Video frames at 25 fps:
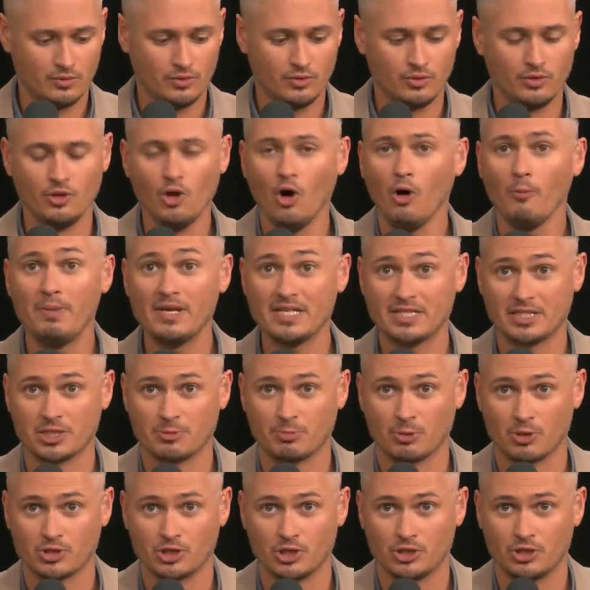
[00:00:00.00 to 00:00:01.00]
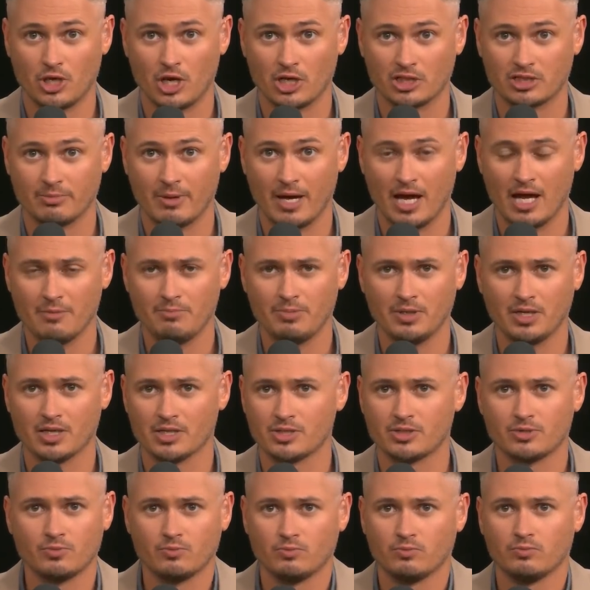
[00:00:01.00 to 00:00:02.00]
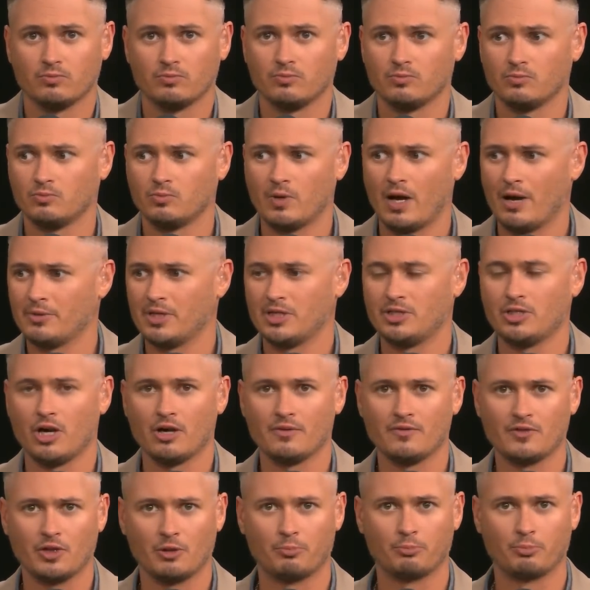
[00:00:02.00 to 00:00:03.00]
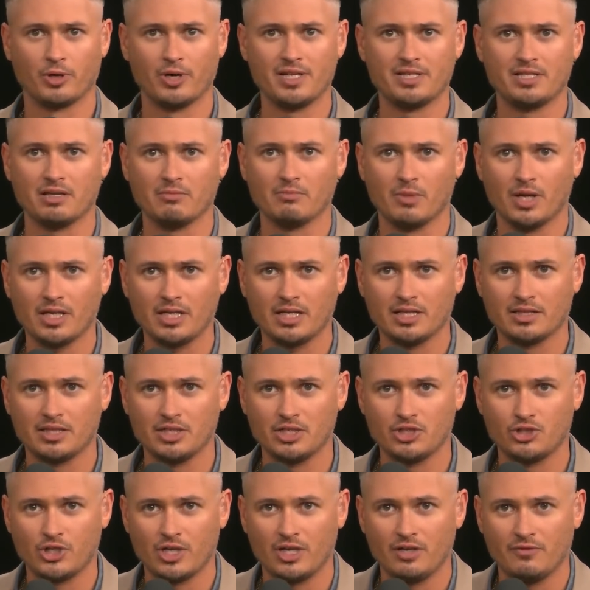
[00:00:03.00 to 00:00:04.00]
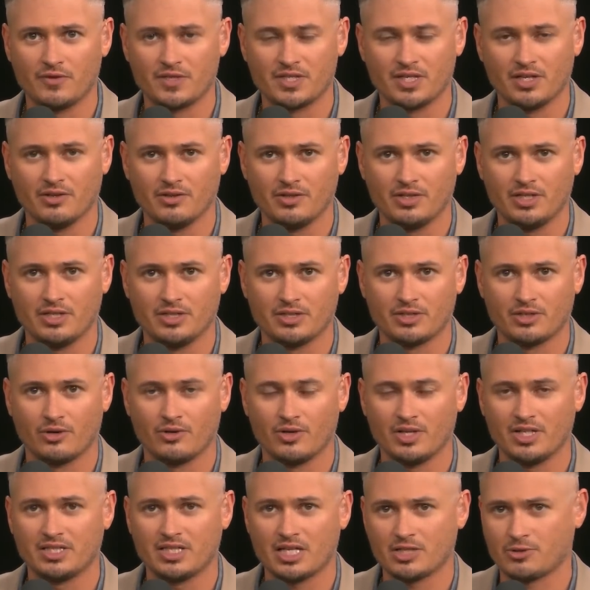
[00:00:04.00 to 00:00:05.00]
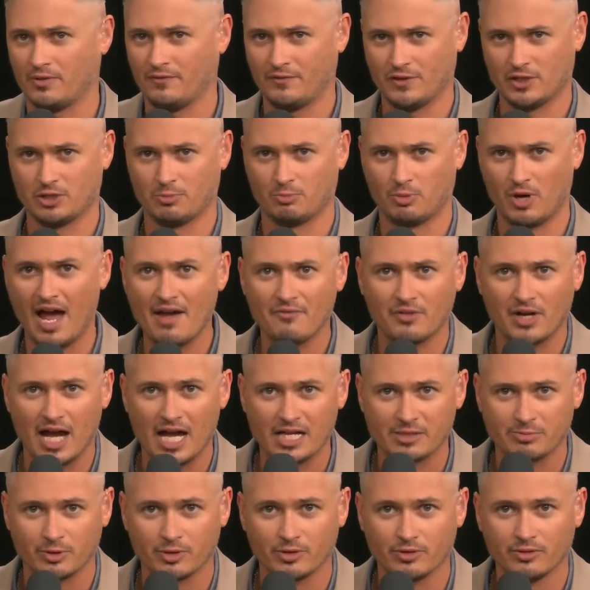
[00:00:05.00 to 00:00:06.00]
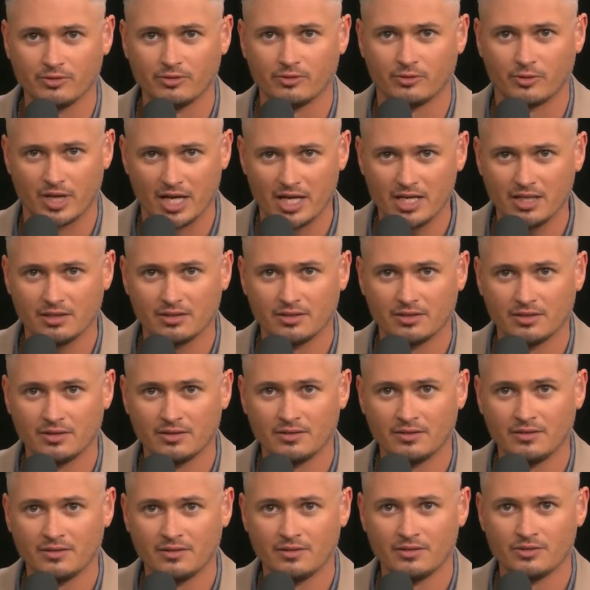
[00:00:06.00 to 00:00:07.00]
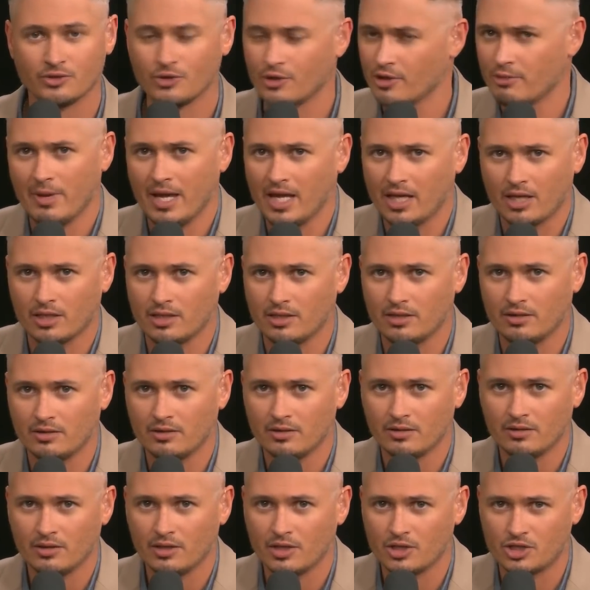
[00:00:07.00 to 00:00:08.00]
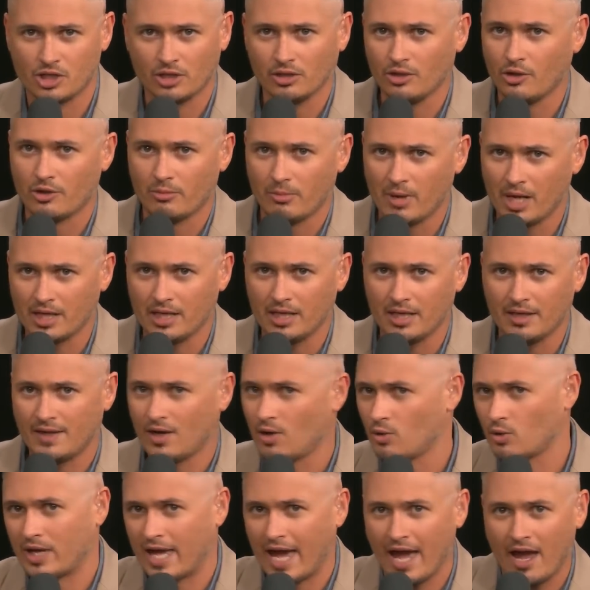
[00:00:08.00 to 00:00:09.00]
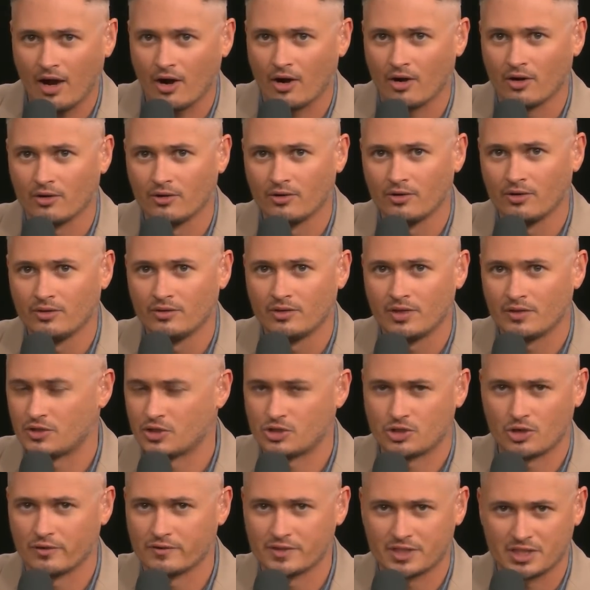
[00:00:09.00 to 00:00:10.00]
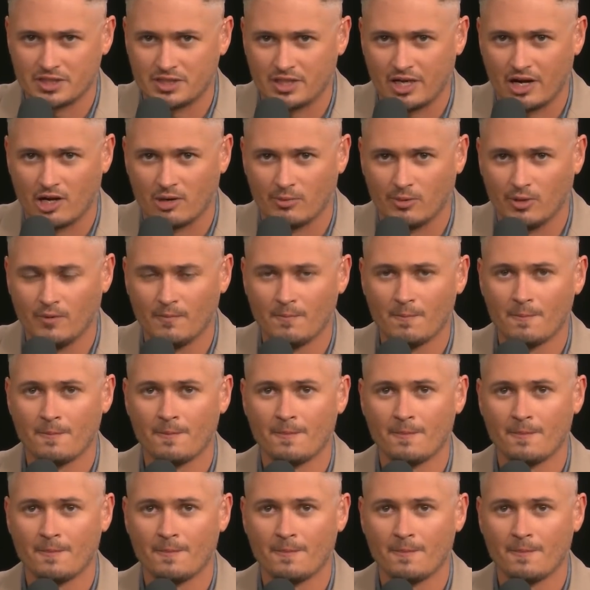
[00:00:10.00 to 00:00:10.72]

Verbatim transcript: No business person talks about it because why would they talk? They're printing money at these shitty facilities that already exist if it's a private hospital, right? So they're making a shitload of money and they don't care that the service is terrible.